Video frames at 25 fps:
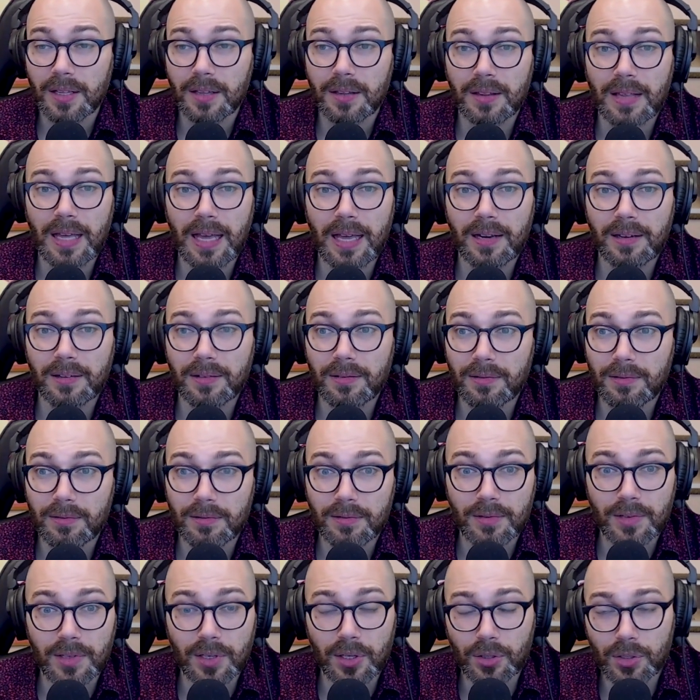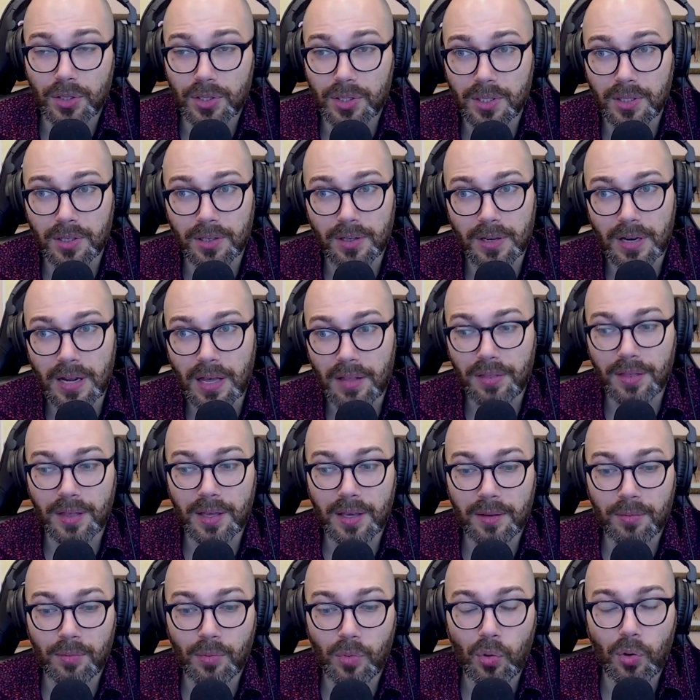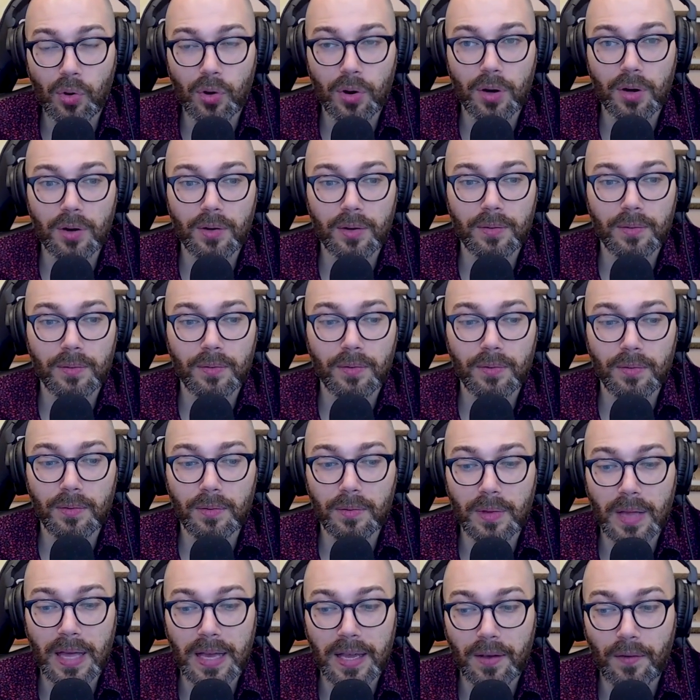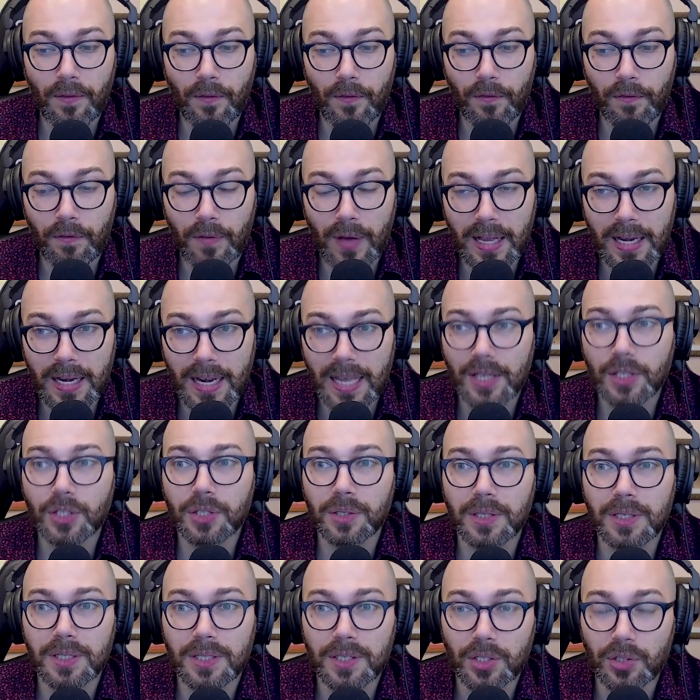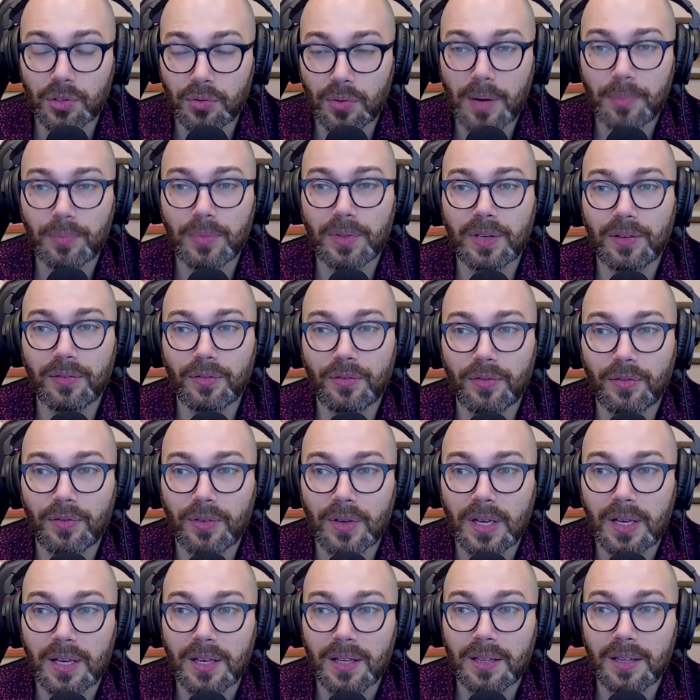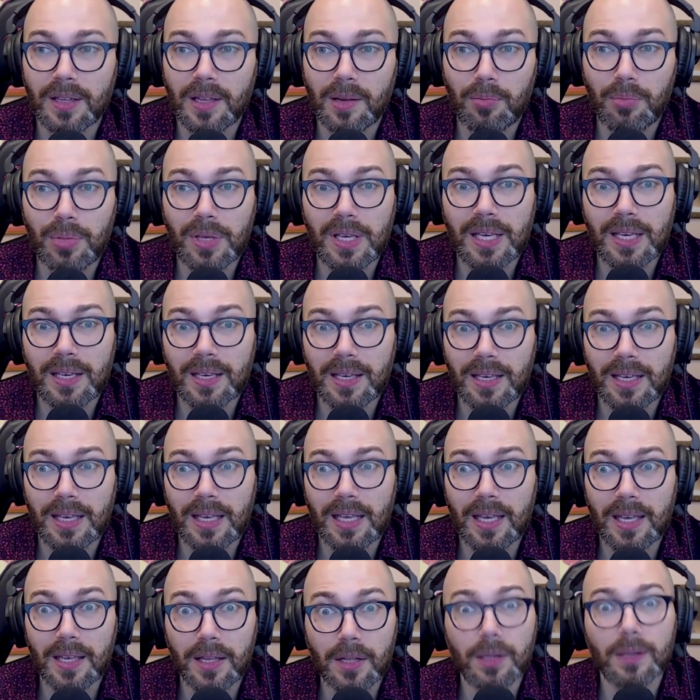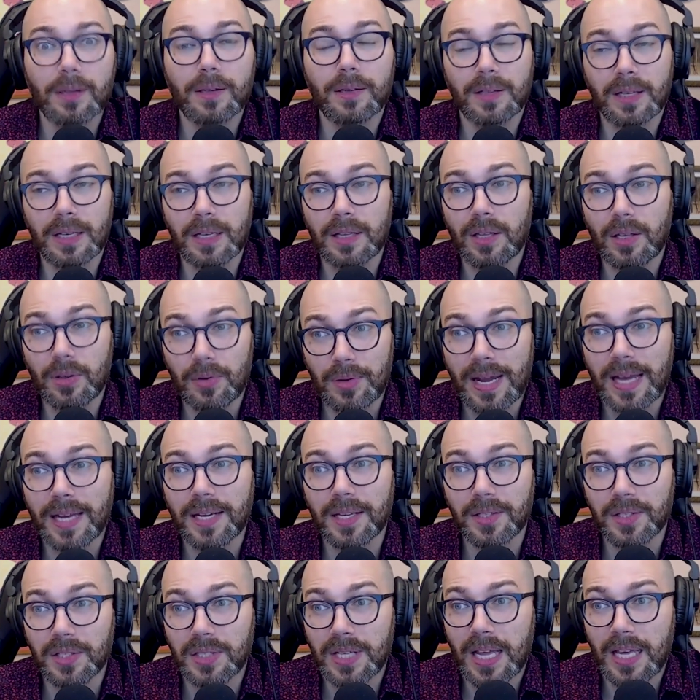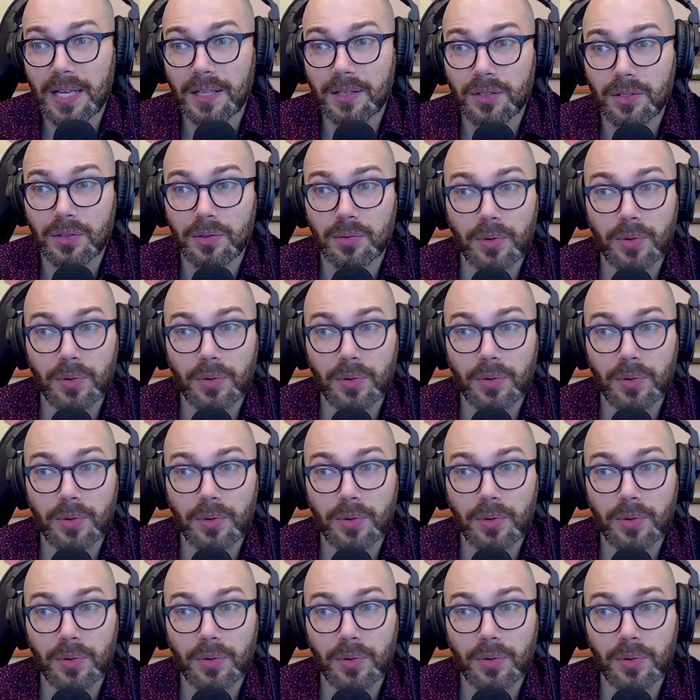that there's nothing more like financially disruptive than being ill in the United States,